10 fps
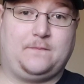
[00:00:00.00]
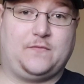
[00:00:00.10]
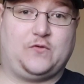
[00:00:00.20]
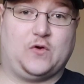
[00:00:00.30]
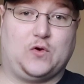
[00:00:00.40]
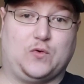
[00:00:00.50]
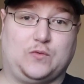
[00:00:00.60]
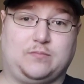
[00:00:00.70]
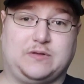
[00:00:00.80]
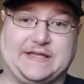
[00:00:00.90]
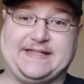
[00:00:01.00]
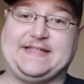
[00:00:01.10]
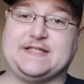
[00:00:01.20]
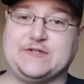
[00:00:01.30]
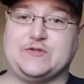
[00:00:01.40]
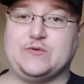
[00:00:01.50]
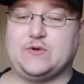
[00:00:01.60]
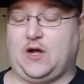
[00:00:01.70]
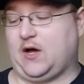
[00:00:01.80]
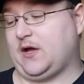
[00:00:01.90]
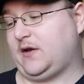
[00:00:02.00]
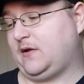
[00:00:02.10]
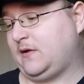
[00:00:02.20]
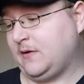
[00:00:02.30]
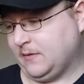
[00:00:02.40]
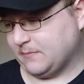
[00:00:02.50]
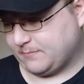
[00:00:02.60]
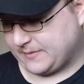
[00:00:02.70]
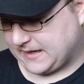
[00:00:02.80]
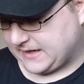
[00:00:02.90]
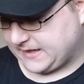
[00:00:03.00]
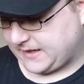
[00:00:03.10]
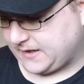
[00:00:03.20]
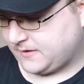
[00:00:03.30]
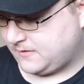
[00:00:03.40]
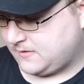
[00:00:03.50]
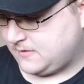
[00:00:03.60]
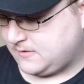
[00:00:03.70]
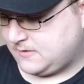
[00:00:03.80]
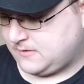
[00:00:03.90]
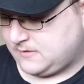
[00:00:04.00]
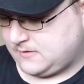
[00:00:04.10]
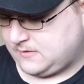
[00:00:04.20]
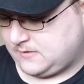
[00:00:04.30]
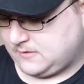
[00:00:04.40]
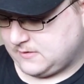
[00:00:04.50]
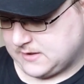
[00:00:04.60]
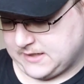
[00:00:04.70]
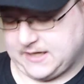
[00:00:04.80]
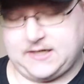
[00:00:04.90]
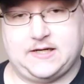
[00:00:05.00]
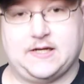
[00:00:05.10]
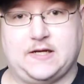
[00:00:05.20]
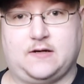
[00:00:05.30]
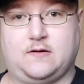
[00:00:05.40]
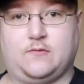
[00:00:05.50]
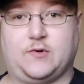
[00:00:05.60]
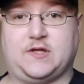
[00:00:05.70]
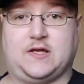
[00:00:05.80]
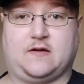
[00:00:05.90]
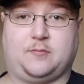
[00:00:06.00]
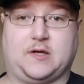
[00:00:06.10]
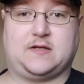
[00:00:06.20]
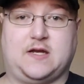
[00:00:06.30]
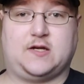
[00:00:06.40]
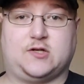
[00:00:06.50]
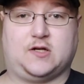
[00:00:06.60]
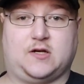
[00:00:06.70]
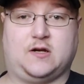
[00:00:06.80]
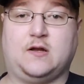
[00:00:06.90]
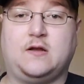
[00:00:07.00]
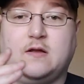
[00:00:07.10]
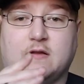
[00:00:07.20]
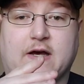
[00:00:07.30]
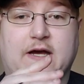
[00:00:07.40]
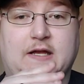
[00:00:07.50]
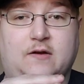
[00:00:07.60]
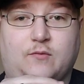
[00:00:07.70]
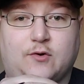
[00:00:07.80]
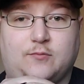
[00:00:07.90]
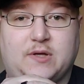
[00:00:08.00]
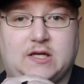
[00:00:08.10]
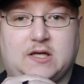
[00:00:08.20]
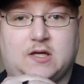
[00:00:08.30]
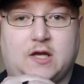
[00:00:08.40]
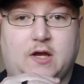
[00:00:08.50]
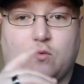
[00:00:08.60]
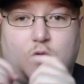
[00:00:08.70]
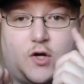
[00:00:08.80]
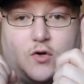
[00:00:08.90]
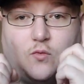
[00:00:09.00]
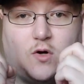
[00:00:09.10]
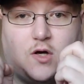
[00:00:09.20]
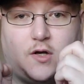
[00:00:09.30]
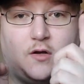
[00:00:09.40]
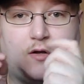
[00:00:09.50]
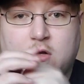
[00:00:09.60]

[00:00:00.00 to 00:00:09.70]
So please do not buy an 88 with the expectation that it will be a 1-to-1